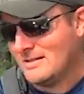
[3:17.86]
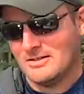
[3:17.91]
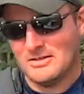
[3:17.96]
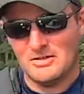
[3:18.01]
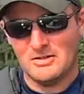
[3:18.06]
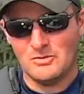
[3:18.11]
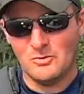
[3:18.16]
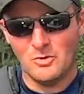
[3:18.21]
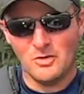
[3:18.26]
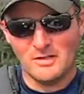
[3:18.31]

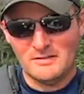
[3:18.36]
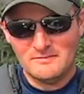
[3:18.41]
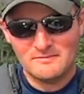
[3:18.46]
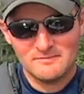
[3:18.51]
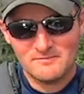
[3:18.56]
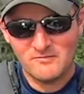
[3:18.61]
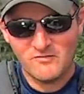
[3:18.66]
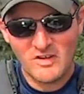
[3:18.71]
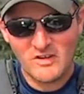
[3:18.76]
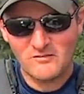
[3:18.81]
what,
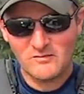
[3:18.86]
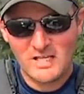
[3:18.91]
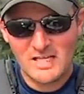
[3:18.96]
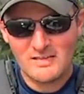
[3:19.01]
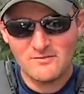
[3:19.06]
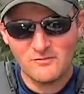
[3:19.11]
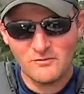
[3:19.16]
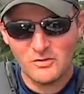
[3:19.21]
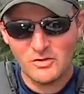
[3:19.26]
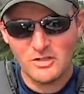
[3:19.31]
15
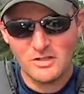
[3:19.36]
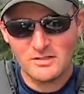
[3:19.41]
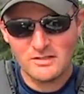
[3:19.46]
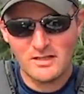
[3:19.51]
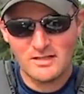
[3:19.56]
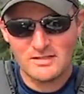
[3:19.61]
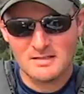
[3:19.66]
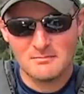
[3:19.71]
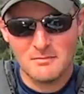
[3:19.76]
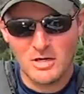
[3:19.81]
foot
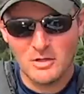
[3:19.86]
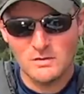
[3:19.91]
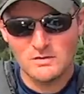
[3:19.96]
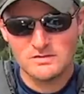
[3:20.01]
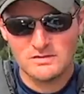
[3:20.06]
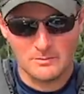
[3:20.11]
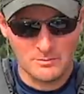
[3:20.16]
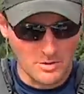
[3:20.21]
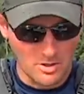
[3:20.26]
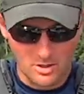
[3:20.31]
at the most
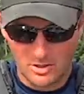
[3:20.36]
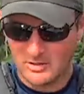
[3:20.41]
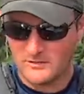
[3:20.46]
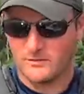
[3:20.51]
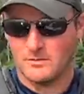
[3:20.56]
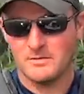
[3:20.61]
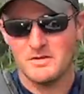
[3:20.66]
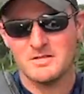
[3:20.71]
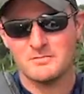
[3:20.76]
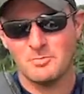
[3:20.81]
apart
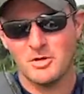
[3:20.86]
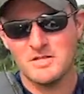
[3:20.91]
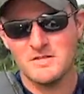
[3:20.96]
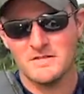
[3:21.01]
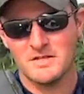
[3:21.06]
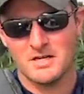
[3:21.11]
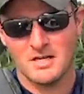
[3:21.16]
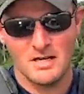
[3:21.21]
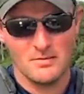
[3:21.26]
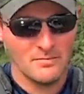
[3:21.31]
from this piece
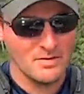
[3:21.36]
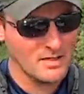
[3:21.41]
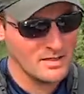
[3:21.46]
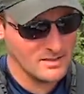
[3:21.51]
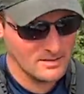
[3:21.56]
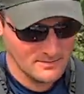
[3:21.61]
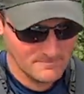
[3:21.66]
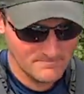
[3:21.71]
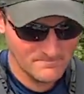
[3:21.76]
of cut bait.